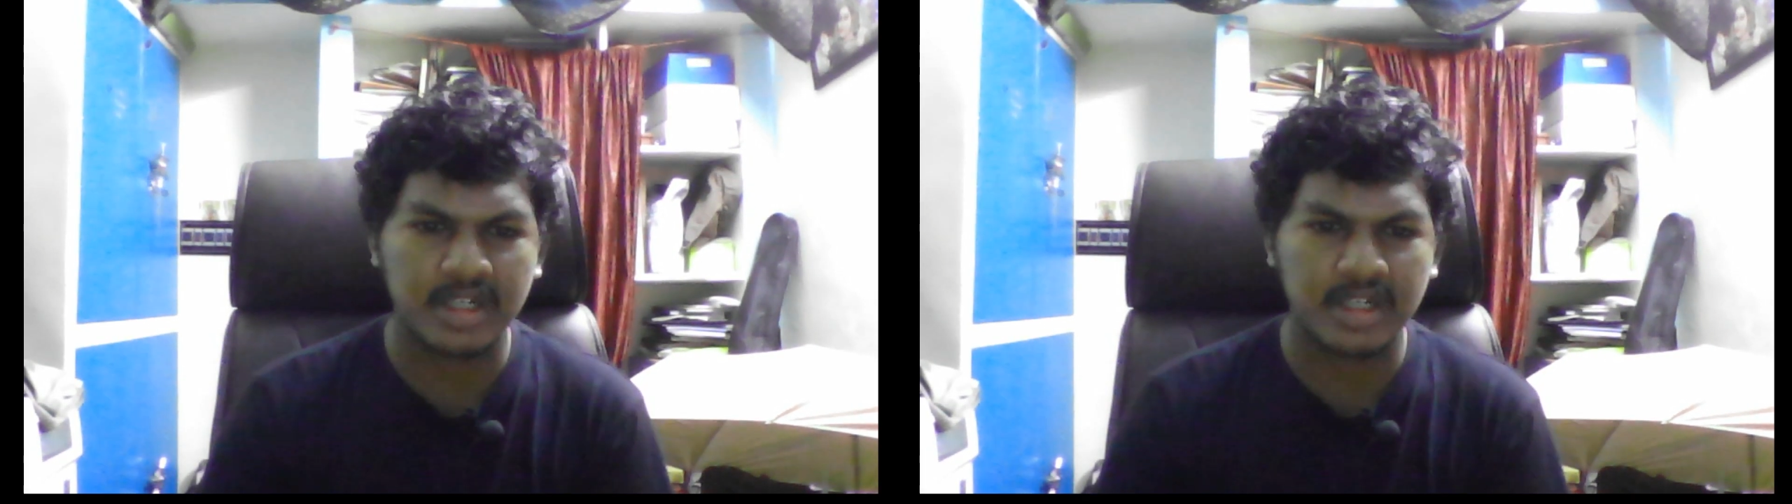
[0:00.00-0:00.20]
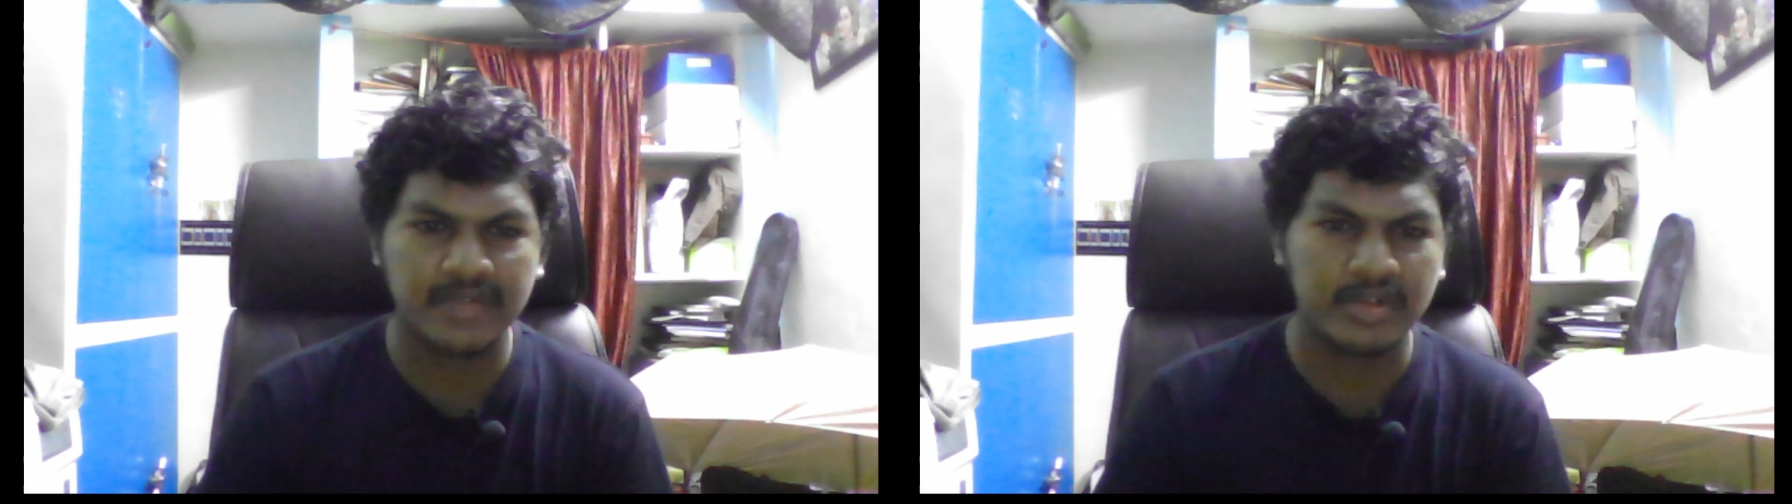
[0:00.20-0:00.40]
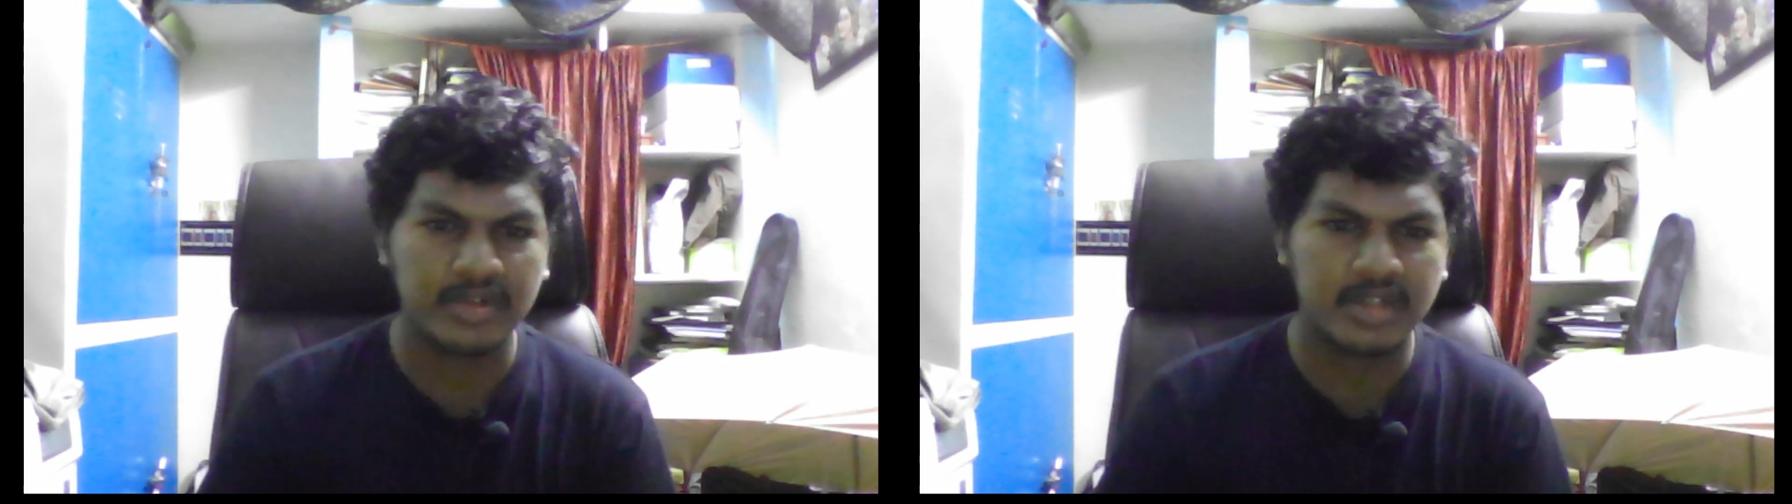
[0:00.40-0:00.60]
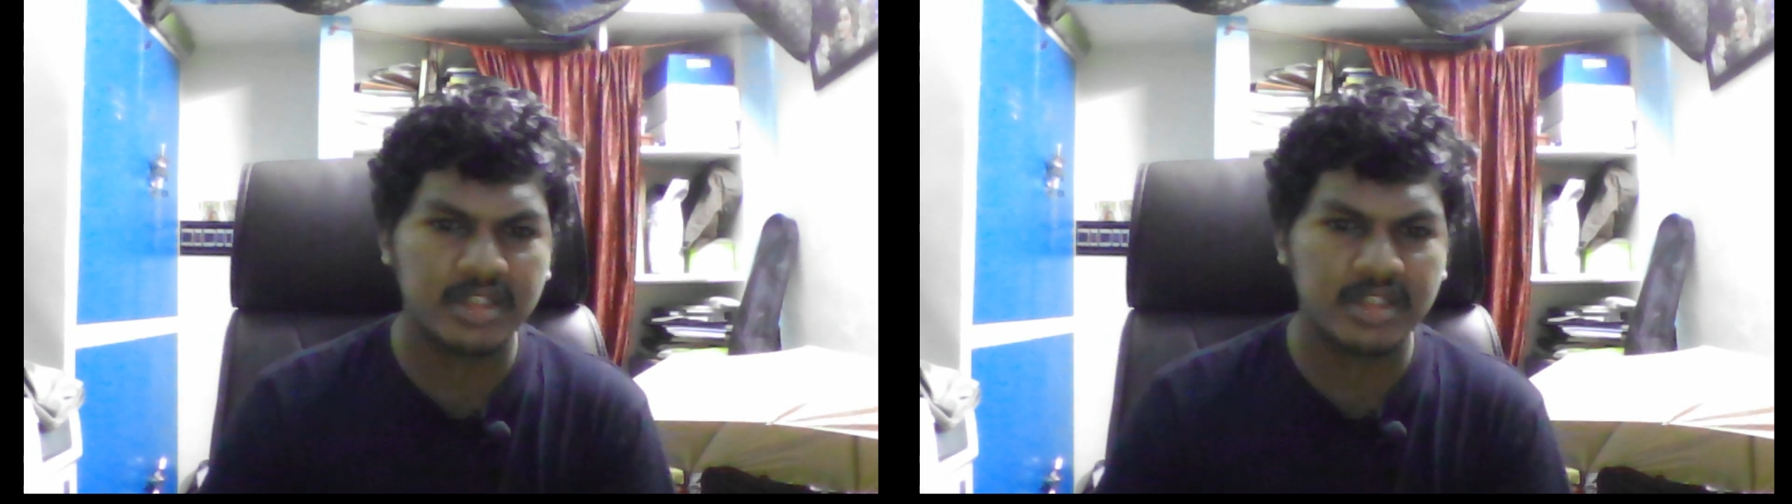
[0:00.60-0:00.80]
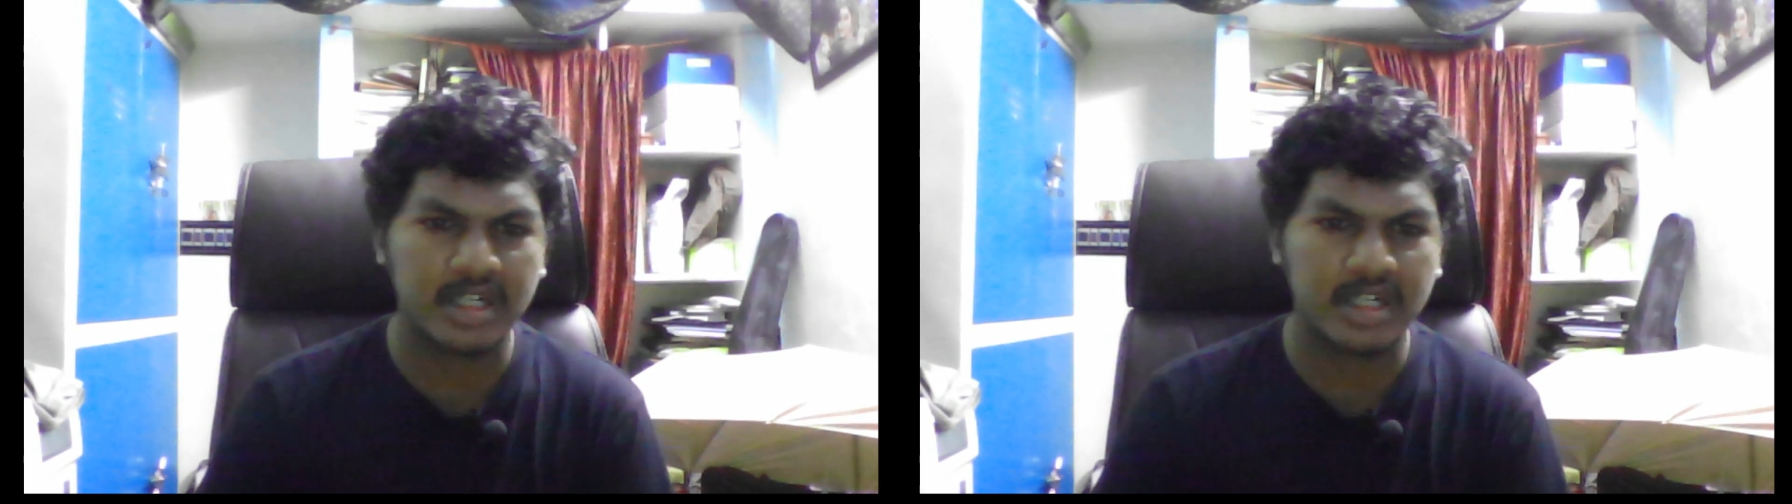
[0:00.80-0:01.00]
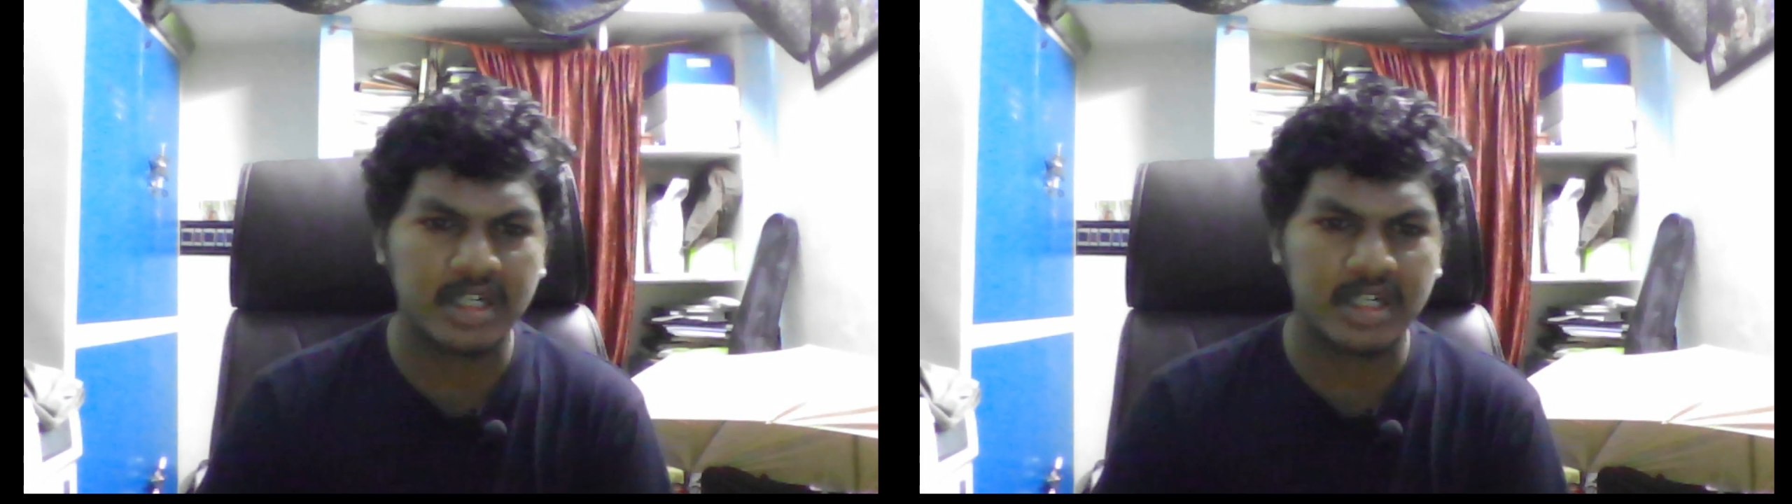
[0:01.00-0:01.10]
photos and